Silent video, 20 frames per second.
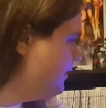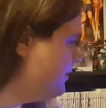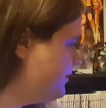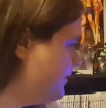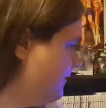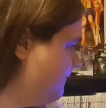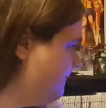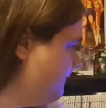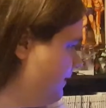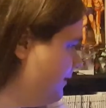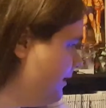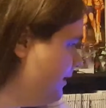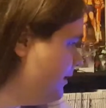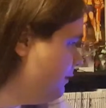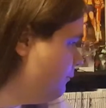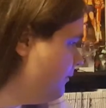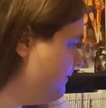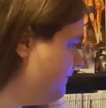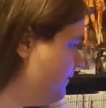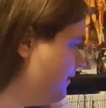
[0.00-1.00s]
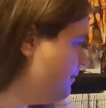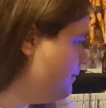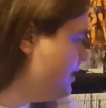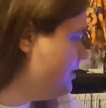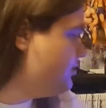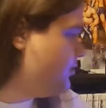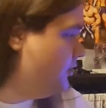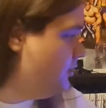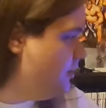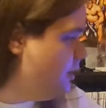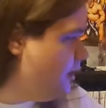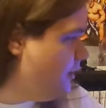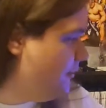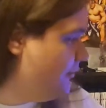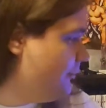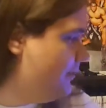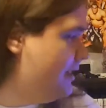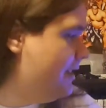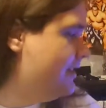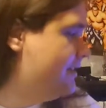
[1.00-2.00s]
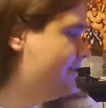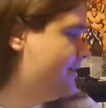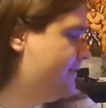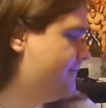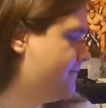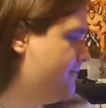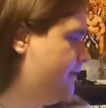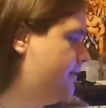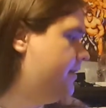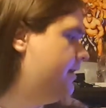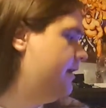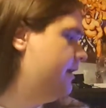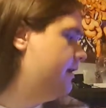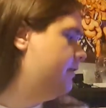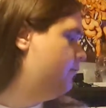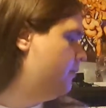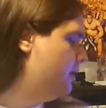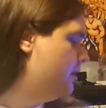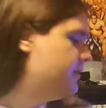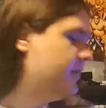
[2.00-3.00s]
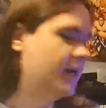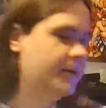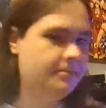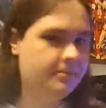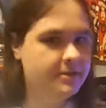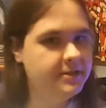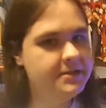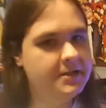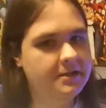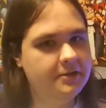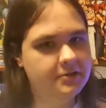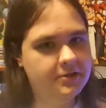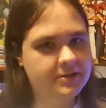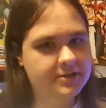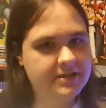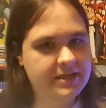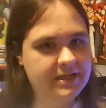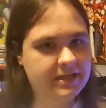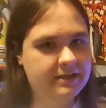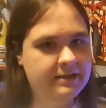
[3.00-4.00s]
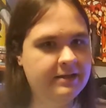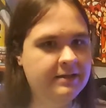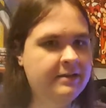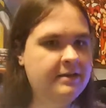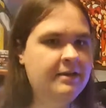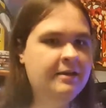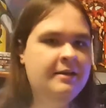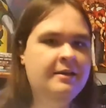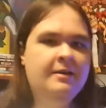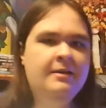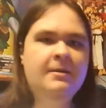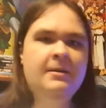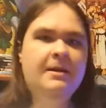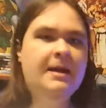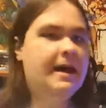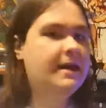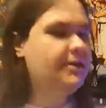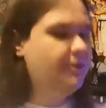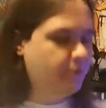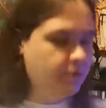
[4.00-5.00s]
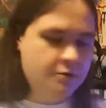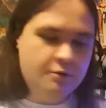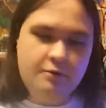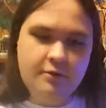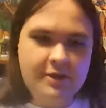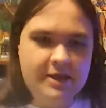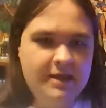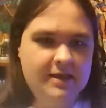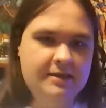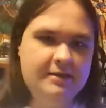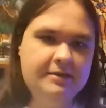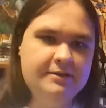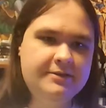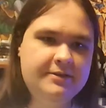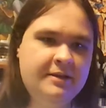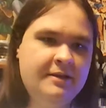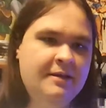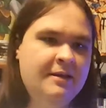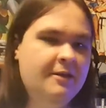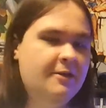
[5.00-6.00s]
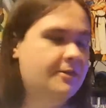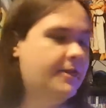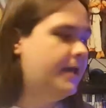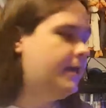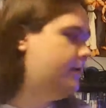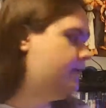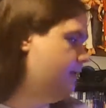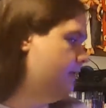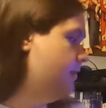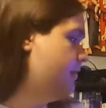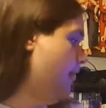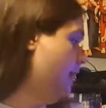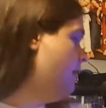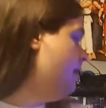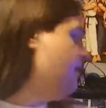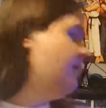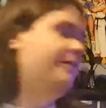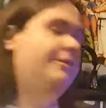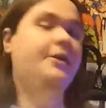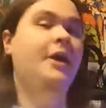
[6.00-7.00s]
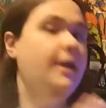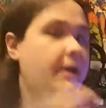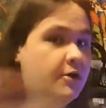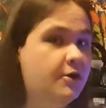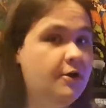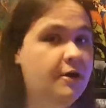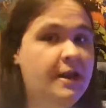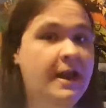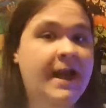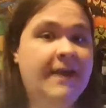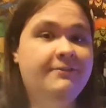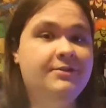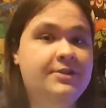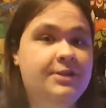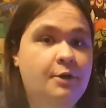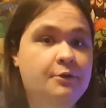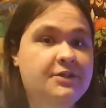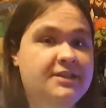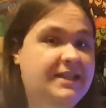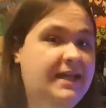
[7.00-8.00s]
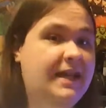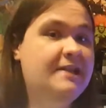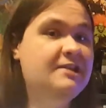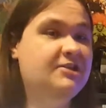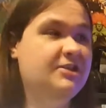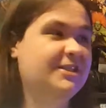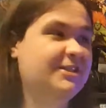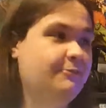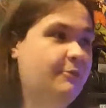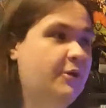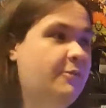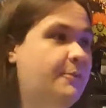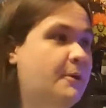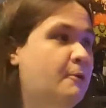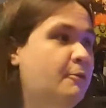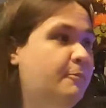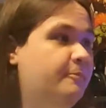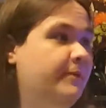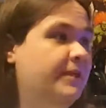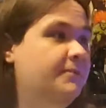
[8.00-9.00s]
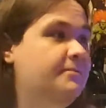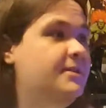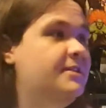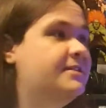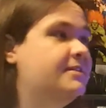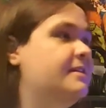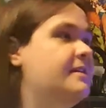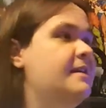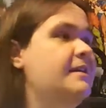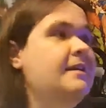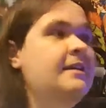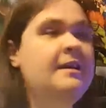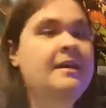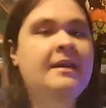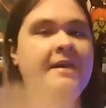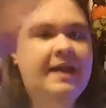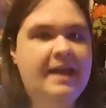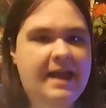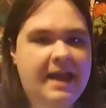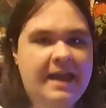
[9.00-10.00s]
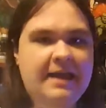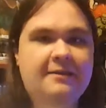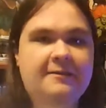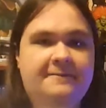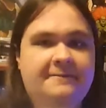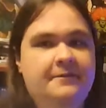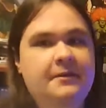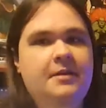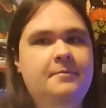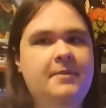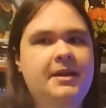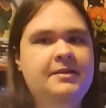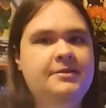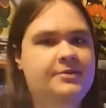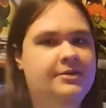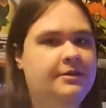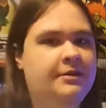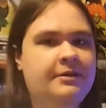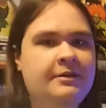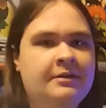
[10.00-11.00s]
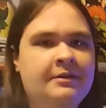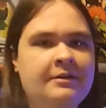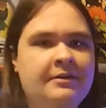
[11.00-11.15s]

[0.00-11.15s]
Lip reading: is it affiliated with Funimation? No, it's affiliated with Hyperintelligence Inc. I don't know who that is. They could have associations with both BBC and Funimation.